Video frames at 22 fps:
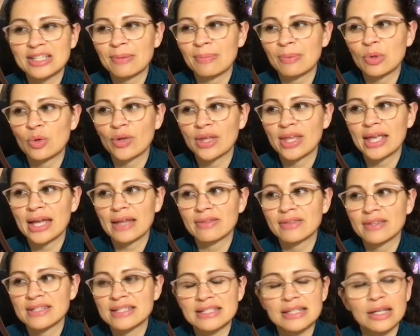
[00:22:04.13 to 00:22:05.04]
stop looking
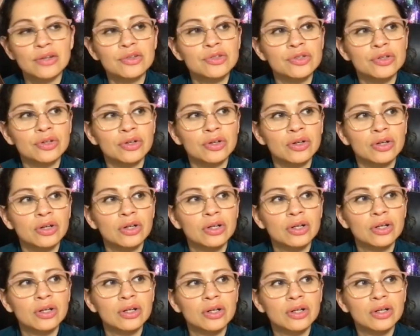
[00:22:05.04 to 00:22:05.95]
at the center.
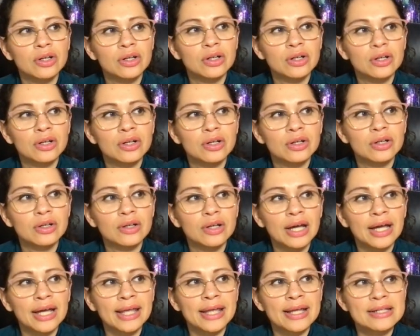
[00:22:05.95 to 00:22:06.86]

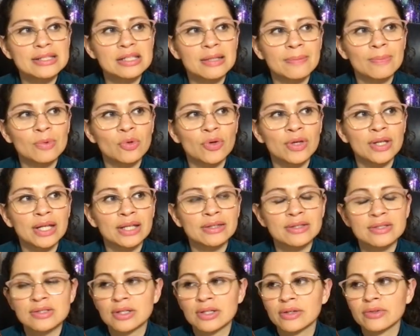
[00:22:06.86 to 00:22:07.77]
I can't stop looking
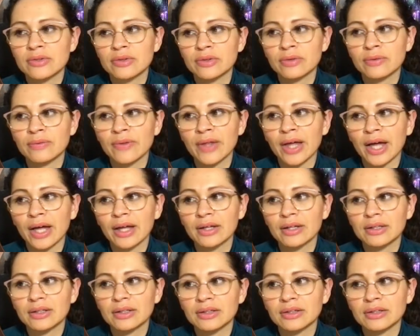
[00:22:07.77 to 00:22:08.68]
at the center of
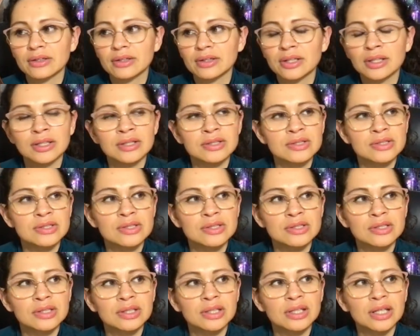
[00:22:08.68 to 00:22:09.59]
that.
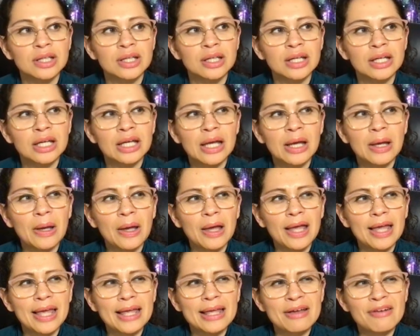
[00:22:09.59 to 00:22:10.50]
It's
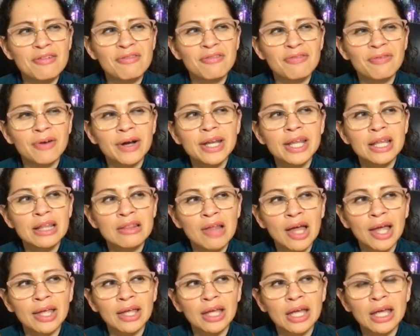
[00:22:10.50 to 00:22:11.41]
funny,
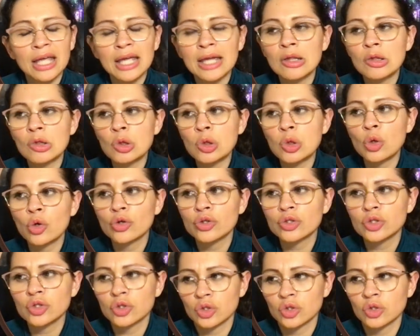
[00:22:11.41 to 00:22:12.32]
like, it
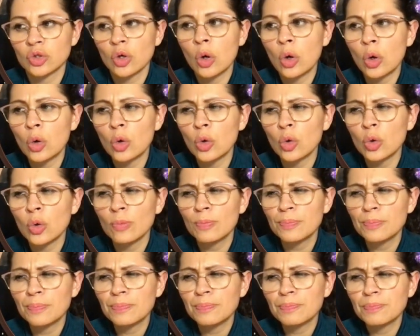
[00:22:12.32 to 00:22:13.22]
looks
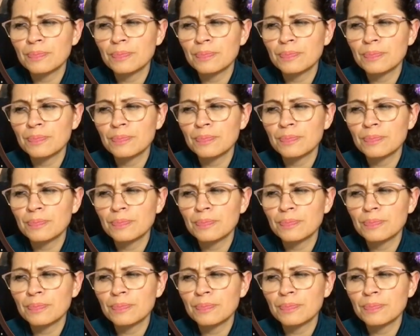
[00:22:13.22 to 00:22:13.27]
so